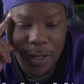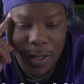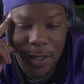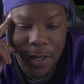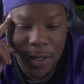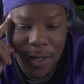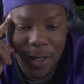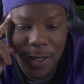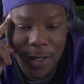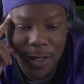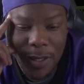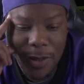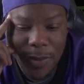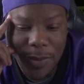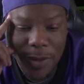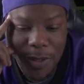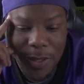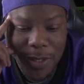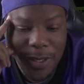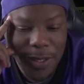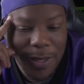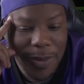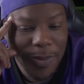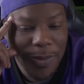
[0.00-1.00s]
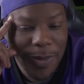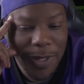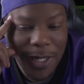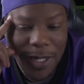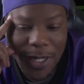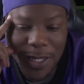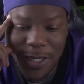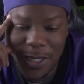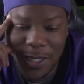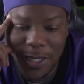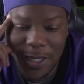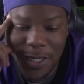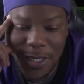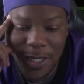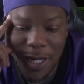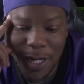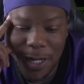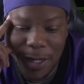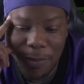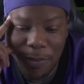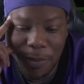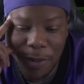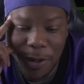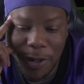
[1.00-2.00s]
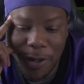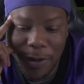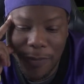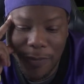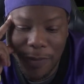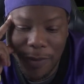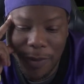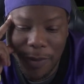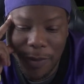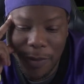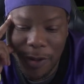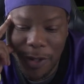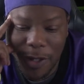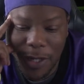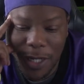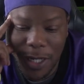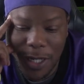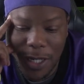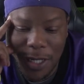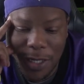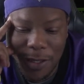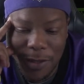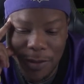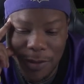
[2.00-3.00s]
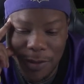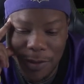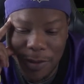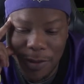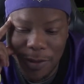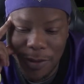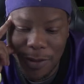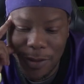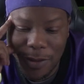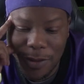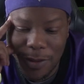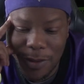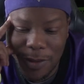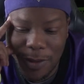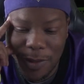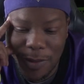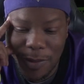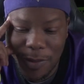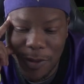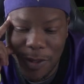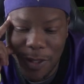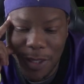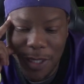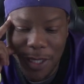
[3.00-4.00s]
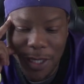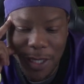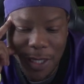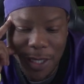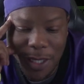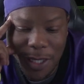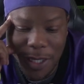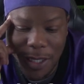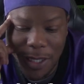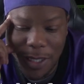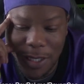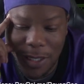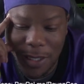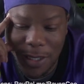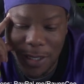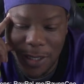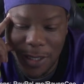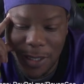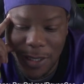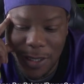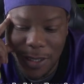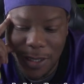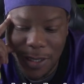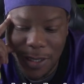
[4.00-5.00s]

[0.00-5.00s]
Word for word: Uh, but see, man, they just like perfect. Mark Andrews, Marquise,